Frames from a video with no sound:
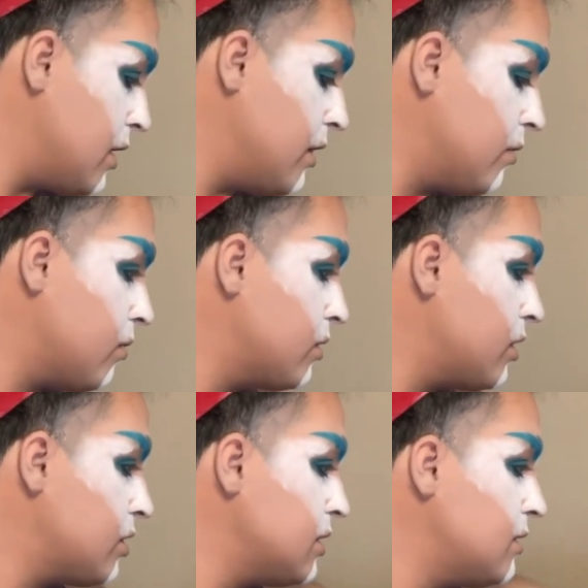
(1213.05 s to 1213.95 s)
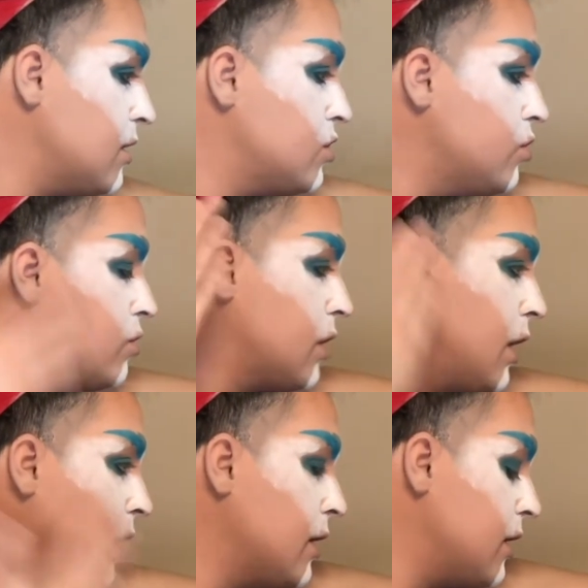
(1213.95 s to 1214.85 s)
And then it looks like they do
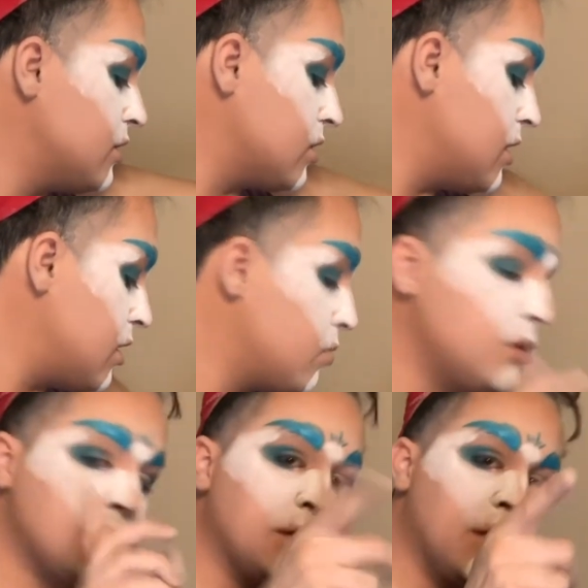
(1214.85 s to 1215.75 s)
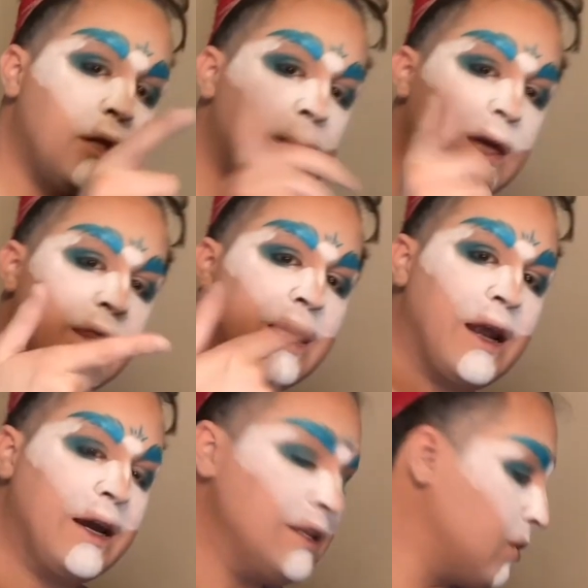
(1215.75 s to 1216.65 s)
cut it underneath, which is something, again, that
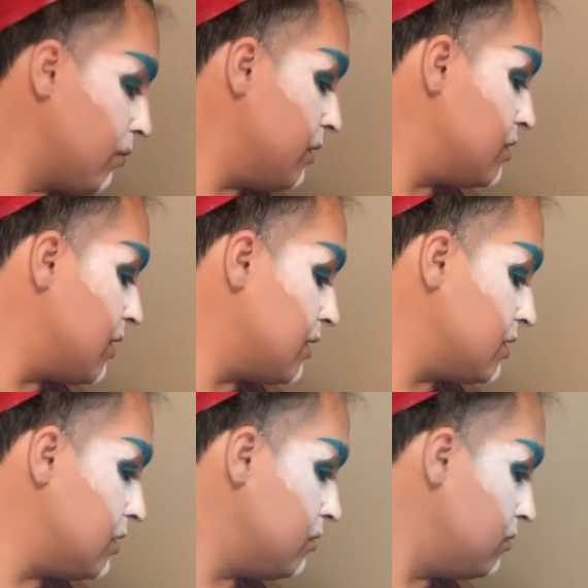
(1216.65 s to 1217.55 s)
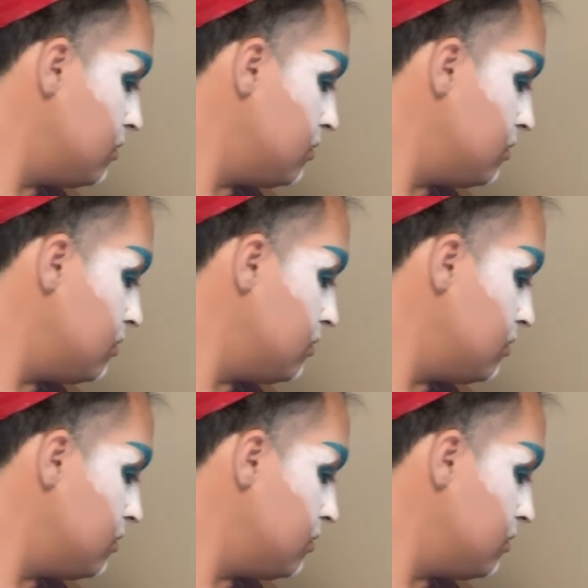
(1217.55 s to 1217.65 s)
I normally do not do.